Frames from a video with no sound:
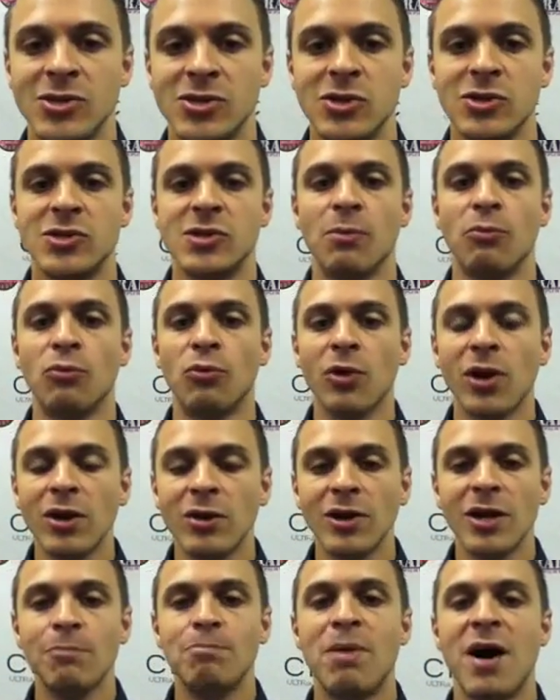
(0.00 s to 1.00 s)
So some
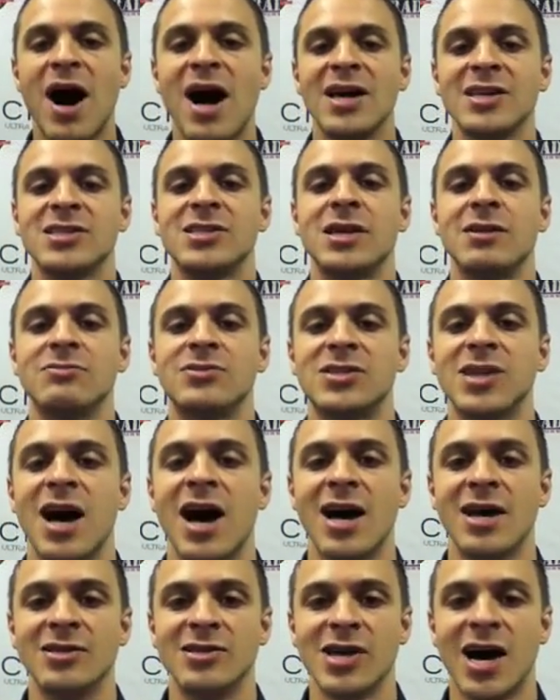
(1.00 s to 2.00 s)
really positive
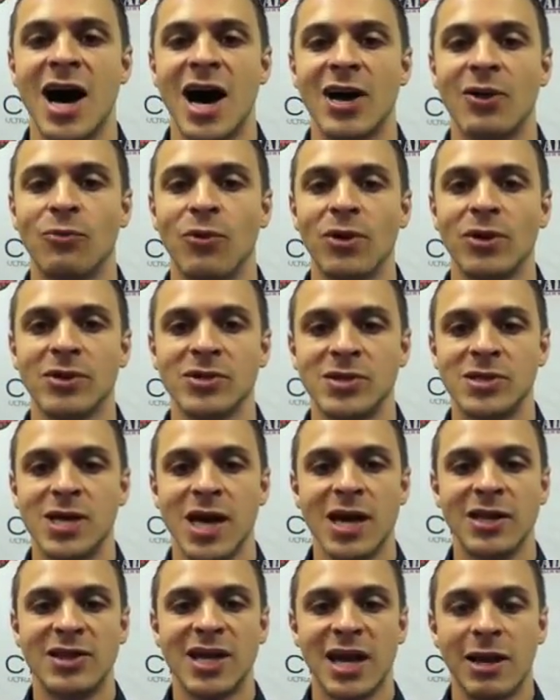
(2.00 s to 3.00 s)
signs on real
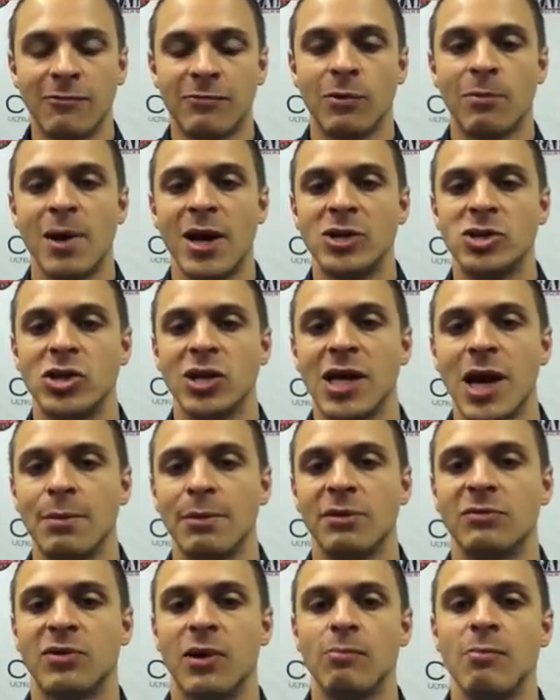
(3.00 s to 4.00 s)
estate, that information
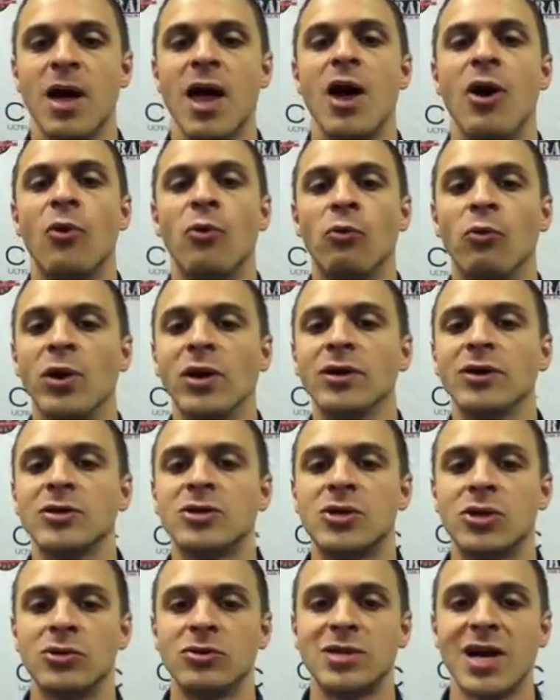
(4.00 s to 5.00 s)
coming from
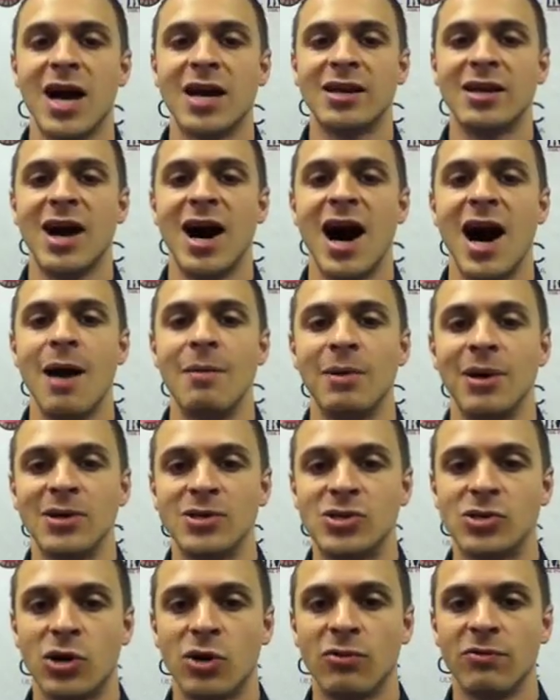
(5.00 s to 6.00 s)
Realtor.com in
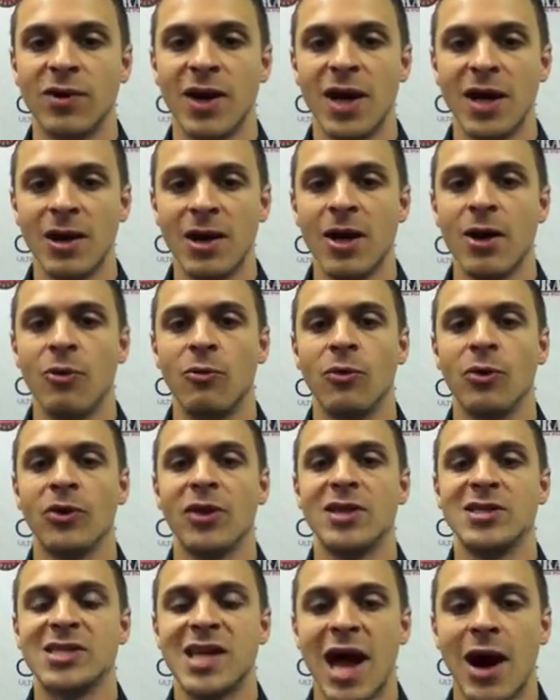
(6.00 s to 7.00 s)
a survey
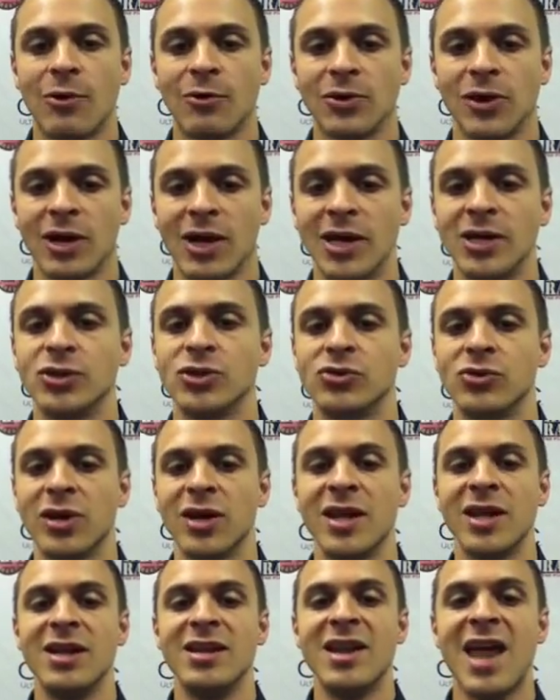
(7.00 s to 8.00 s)
where they scoured the
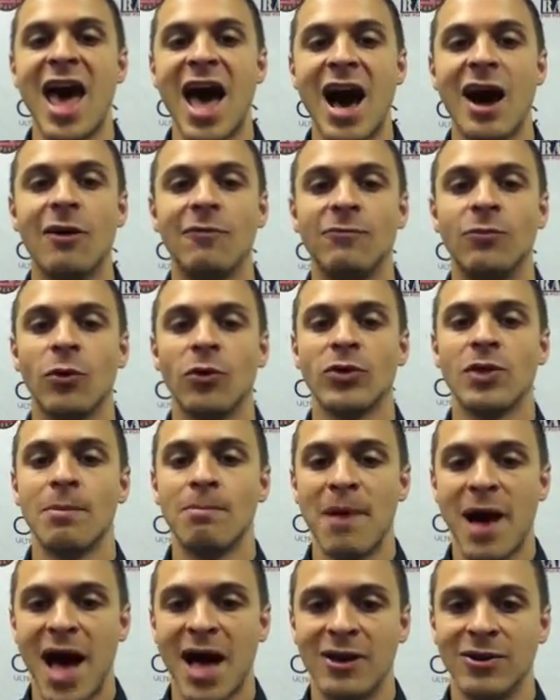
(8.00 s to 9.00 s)
country. Now for
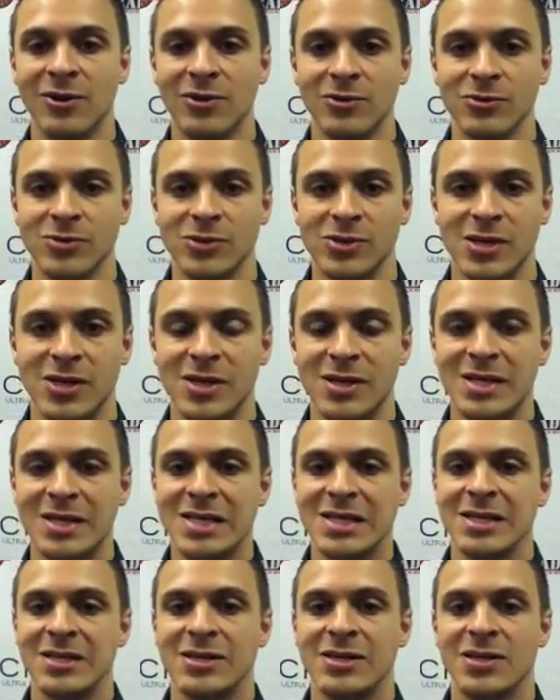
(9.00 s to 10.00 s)
the bad news.
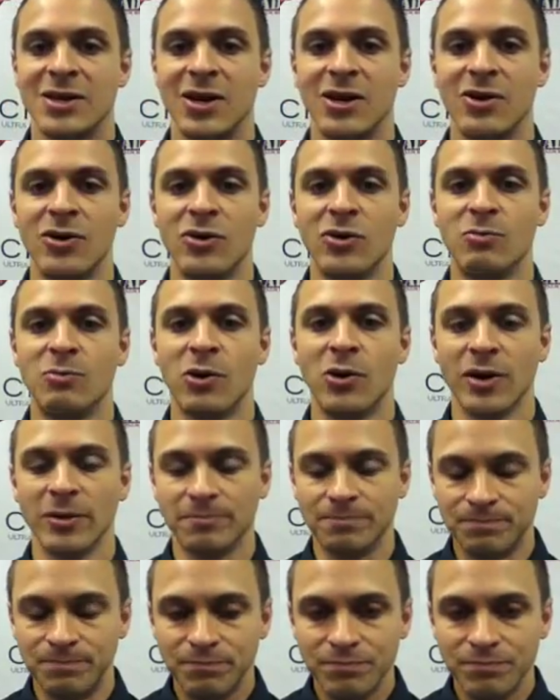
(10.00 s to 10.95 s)
Oh boy.